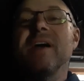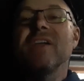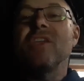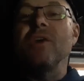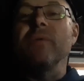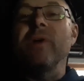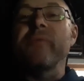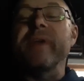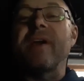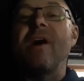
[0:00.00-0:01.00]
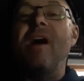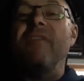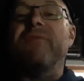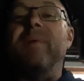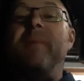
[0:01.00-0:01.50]
You will recall
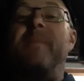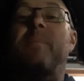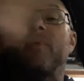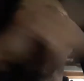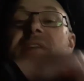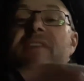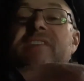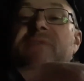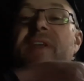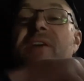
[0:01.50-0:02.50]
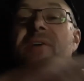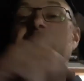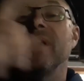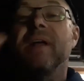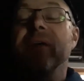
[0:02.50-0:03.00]
from a previous video
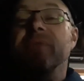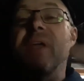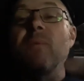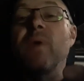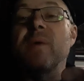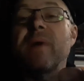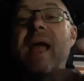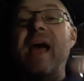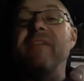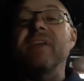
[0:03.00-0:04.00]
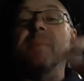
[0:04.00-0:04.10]
that we were having a